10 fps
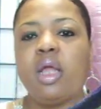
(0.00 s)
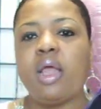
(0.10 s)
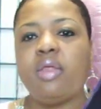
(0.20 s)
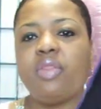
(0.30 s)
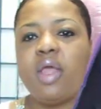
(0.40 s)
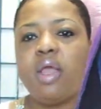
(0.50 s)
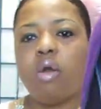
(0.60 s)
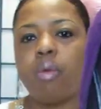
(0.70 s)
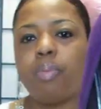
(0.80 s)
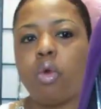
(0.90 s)
and they
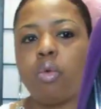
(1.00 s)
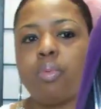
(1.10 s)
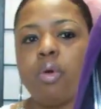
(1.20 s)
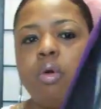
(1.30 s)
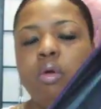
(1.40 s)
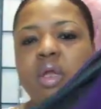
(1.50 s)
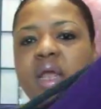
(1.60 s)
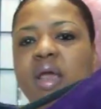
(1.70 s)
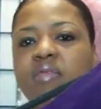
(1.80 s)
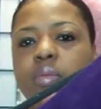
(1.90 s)
are purple and they
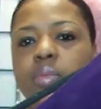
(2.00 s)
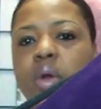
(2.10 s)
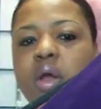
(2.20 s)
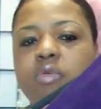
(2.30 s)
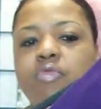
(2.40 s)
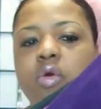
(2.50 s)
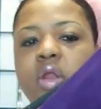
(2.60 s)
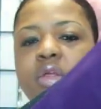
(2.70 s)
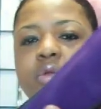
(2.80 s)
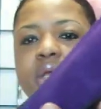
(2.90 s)
have a brown faux
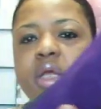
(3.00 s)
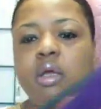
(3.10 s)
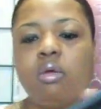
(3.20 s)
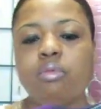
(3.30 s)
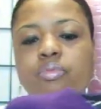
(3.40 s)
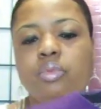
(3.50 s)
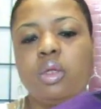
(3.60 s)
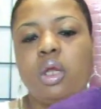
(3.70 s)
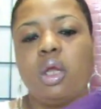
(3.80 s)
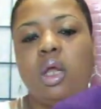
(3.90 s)
leather heel
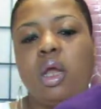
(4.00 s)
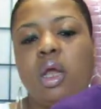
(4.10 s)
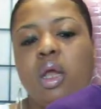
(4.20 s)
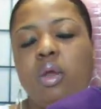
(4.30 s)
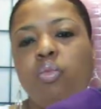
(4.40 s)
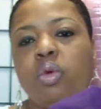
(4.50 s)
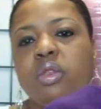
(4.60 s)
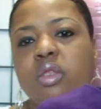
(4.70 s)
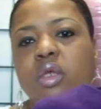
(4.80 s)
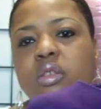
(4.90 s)

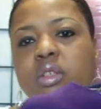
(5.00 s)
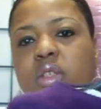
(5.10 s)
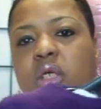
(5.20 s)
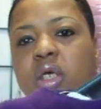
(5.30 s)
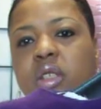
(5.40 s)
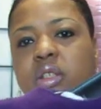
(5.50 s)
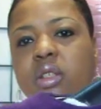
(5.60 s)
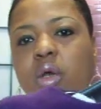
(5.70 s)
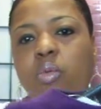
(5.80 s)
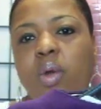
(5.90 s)
with the studs
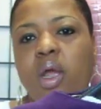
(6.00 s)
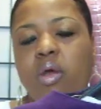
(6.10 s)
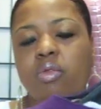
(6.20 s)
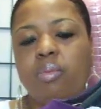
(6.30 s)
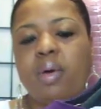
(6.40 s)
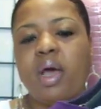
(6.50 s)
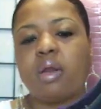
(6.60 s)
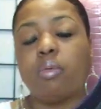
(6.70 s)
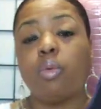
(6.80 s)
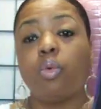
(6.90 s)
around the
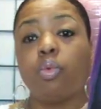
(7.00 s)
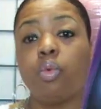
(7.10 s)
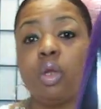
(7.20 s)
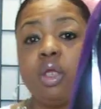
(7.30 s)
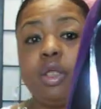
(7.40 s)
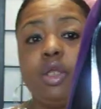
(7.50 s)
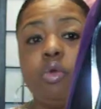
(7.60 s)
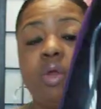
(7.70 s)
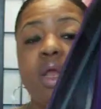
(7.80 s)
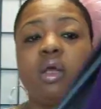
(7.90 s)
bottom really
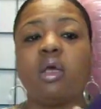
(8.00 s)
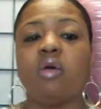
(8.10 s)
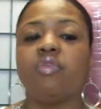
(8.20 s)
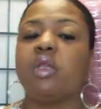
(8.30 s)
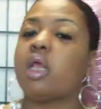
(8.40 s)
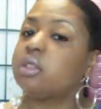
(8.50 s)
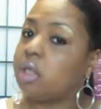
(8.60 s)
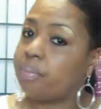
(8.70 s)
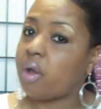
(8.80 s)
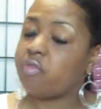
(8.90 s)
cute and comfy they
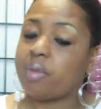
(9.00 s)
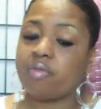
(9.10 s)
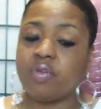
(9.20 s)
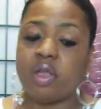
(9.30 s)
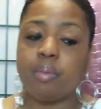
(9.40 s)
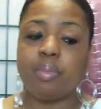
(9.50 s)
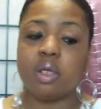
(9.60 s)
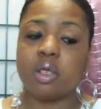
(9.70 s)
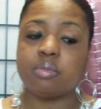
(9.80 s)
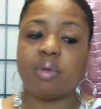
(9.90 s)
slip off my feet
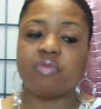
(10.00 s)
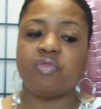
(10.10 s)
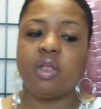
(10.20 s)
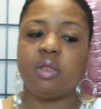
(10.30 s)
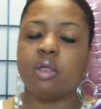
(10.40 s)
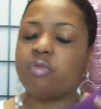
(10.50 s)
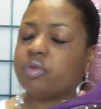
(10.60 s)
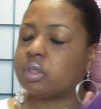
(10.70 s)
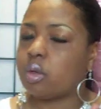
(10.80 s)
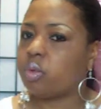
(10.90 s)
because my feet
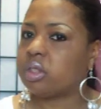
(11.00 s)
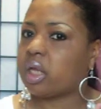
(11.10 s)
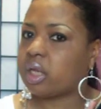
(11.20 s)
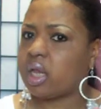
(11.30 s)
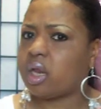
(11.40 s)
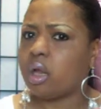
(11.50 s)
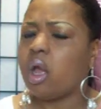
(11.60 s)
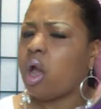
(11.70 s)
for some reason I cannot